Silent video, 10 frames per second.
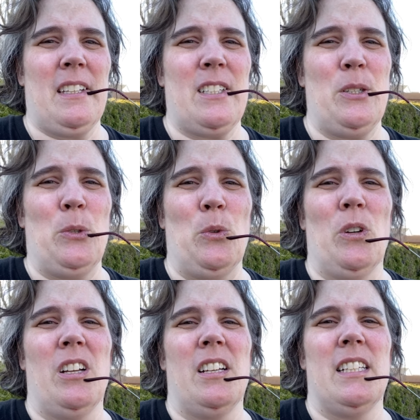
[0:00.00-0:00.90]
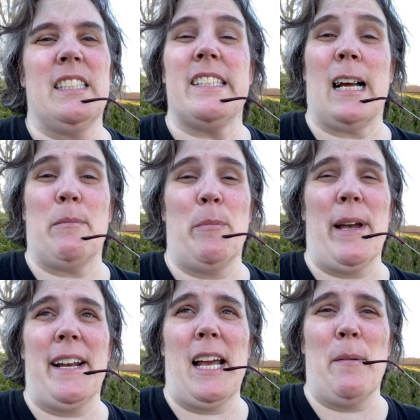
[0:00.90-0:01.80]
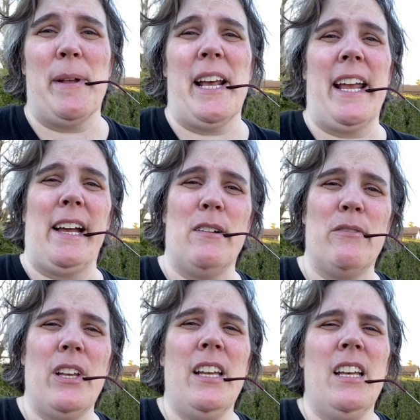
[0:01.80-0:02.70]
to stop a bad habit I have